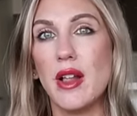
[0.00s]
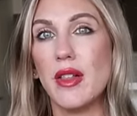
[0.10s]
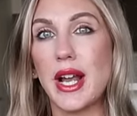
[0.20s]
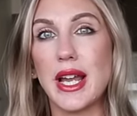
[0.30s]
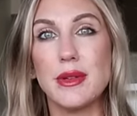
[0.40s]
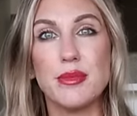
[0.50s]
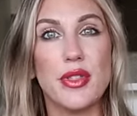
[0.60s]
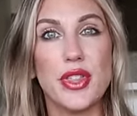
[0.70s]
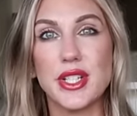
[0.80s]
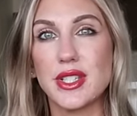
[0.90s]
Like I can
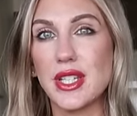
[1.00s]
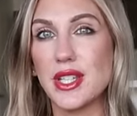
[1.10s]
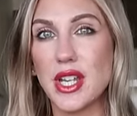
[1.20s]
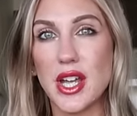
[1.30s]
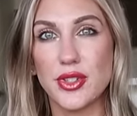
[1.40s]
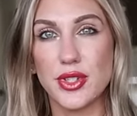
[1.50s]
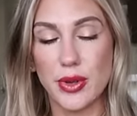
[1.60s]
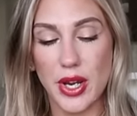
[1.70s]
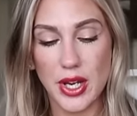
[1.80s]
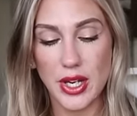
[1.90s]
put things to the test,
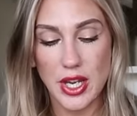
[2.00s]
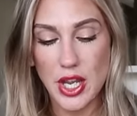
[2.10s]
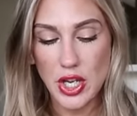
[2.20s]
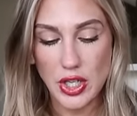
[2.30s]
okay?